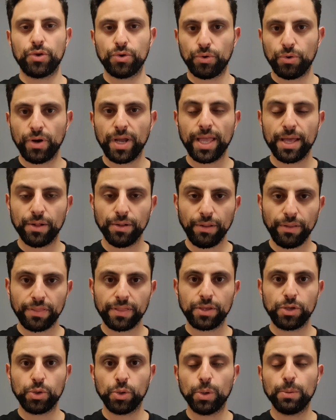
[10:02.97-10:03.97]
your
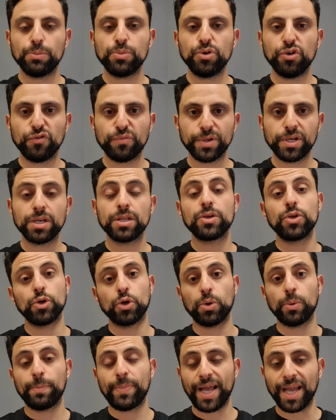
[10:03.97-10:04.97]
health, your movement,
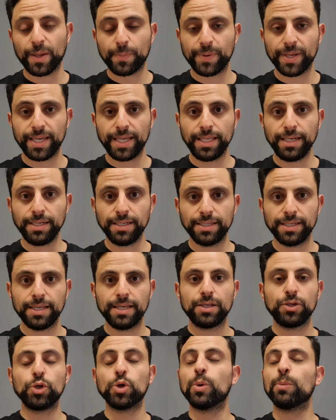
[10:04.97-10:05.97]
your back pain,
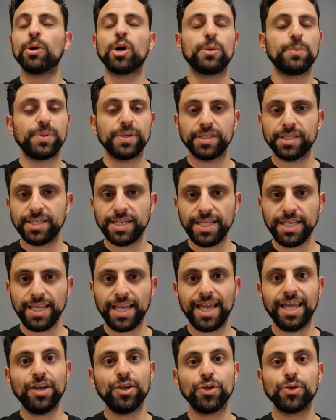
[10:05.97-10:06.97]
your
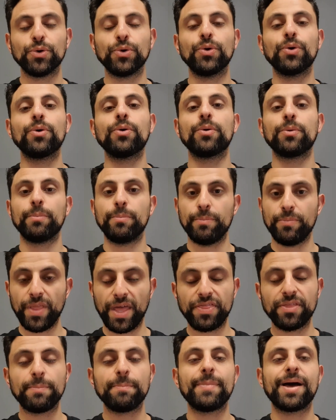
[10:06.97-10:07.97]
mobility, and
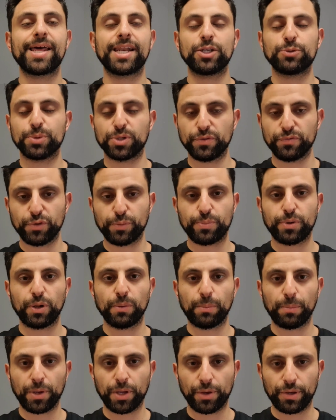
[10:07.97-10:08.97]
the management of the
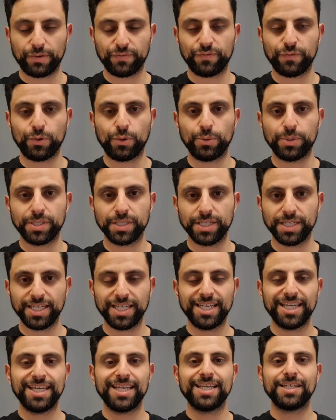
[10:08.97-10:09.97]
problem going forward.
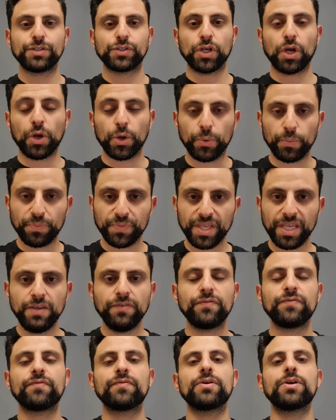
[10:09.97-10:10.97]
So
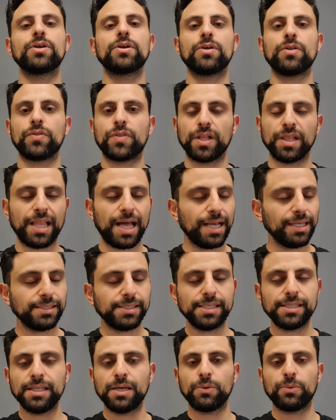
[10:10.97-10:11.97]
if the
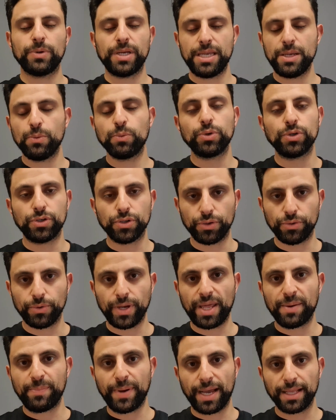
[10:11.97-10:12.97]
last thing that we would
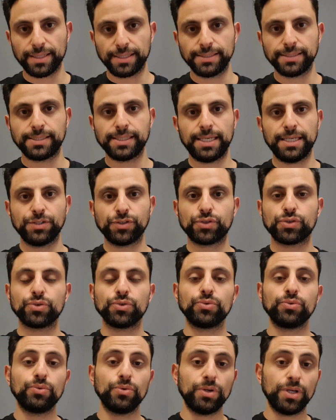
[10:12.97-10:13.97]
do at Balance is
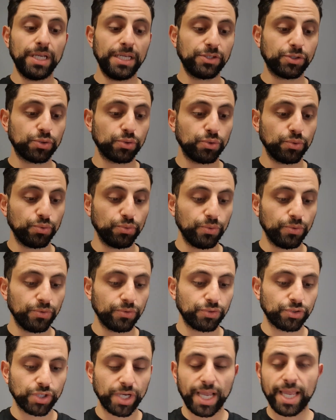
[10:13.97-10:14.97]
to
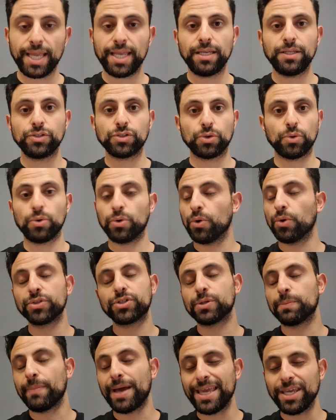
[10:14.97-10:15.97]
change or
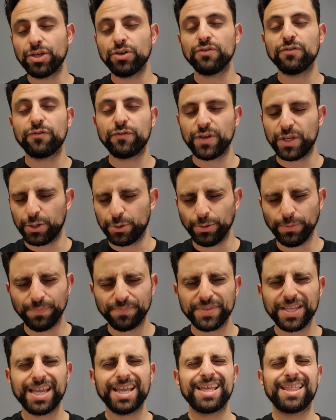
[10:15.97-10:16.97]
to make you
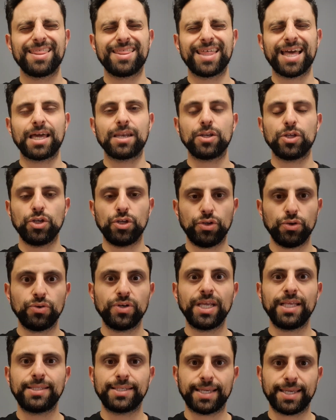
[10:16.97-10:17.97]
feel that you
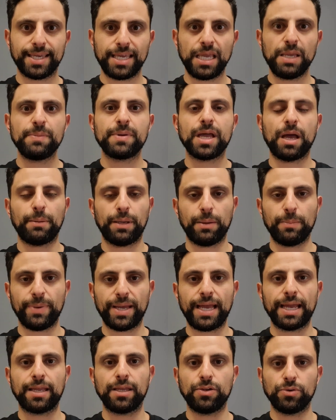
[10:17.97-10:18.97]
need to keep coming
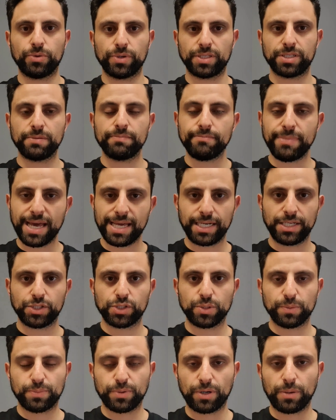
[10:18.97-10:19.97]
back in order to
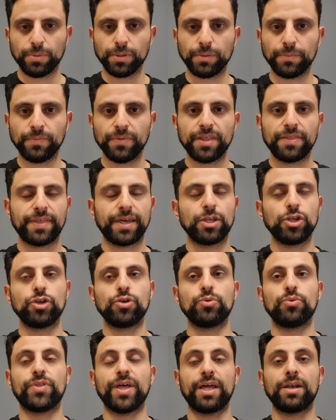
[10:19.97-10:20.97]
manage the problem, that
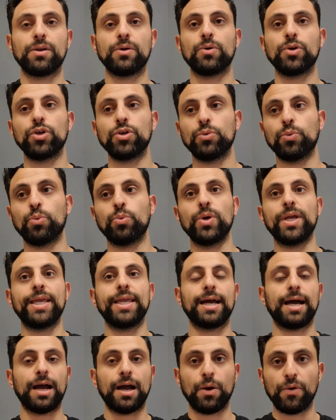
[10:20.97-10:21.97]

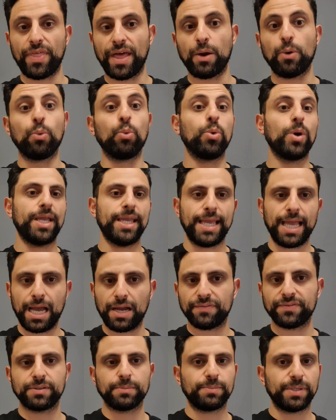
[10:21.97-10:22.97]
we
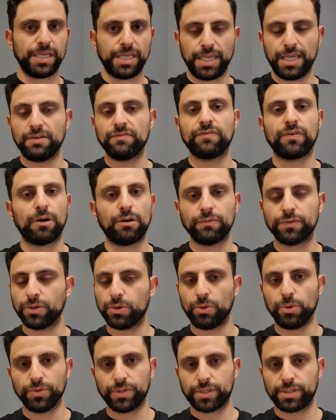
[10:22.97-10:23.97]
have to be involved
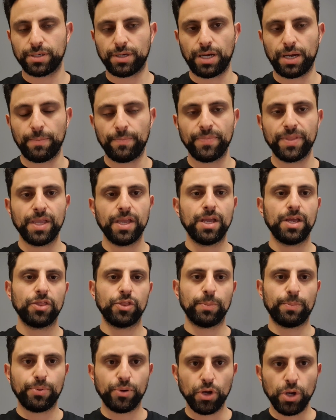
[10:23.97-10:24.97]
all the time.
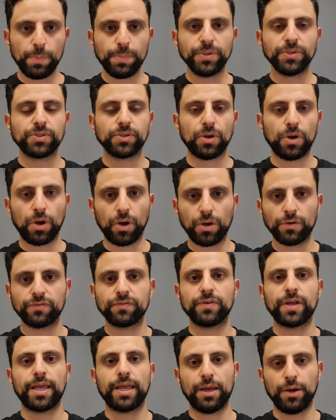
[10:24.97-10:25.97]
The purpose
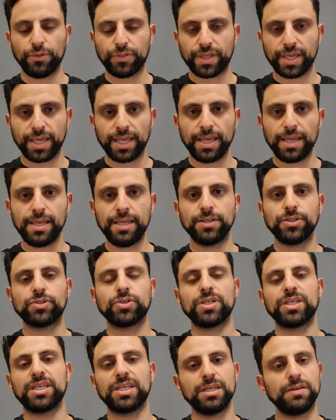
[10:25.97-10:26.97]
of healthcare is
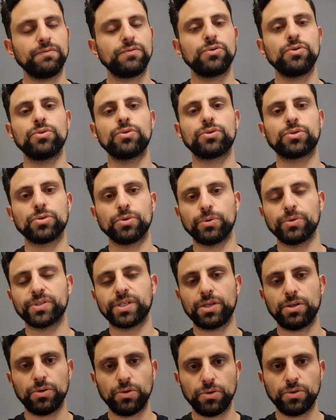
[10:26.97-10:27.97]
to give you the
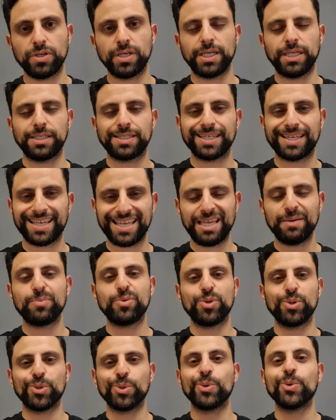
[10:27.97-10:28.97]
tools that you need to
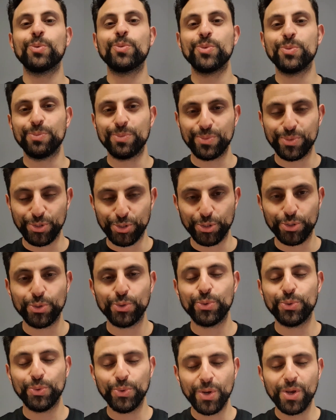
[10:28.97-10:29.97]
keep
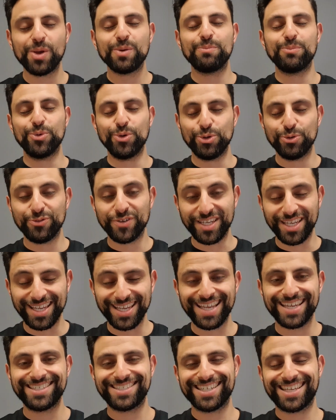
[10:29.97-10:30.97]
you
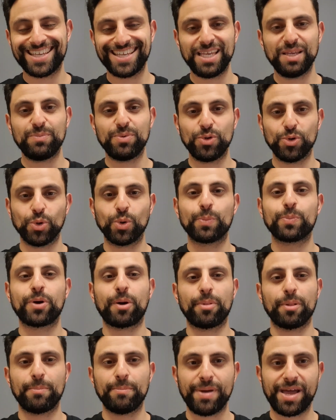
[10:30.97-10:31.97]
moving and to keep your
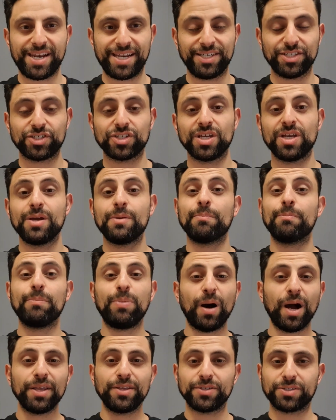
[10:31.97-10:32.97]
problem managed
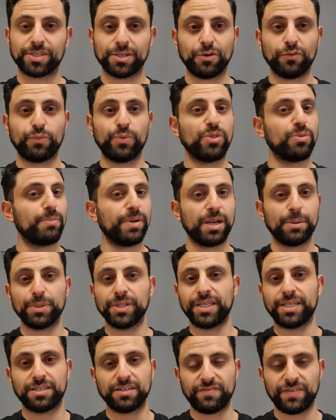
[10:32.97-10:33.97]
by yourself with
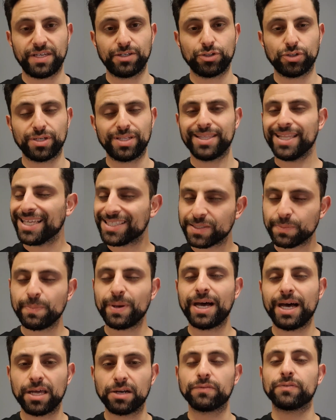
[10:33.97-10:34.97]
minimal intervention. And that's
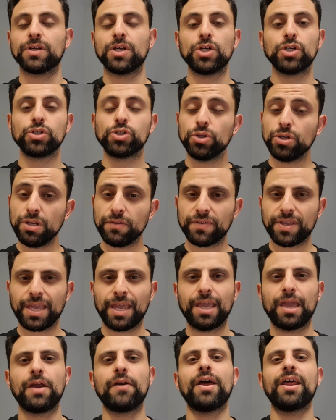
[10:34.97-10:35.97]
part of duty of
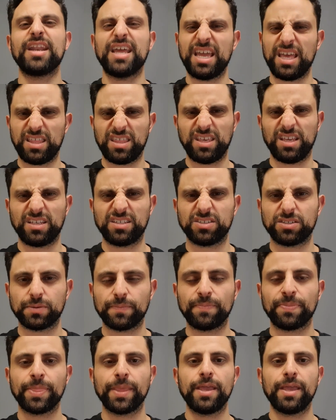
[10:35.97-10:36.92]
care and ethics.